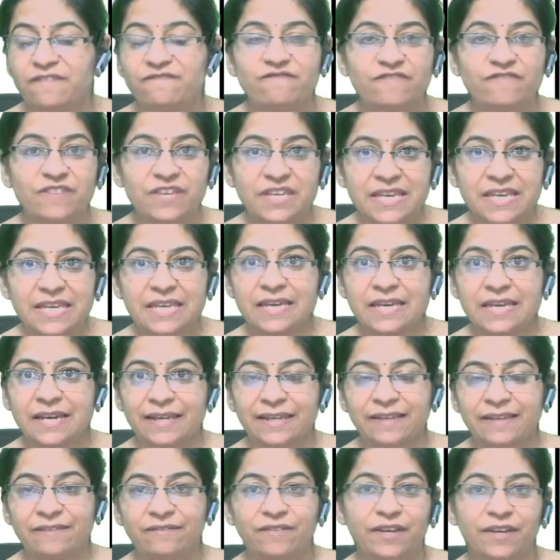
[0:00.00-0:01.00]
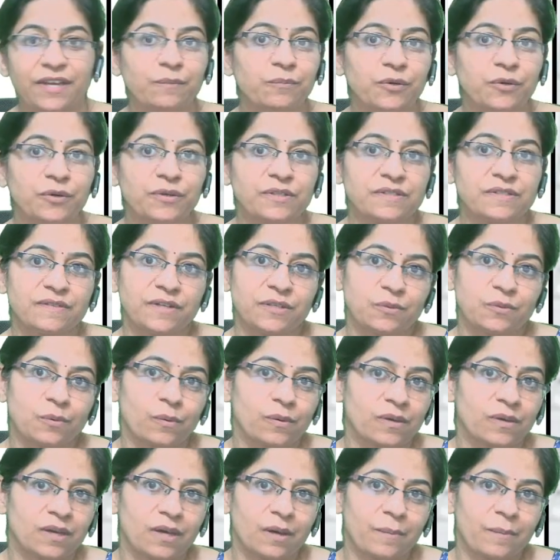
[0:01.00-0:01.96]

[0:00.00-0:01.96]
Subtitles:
VEIN vein because we are talking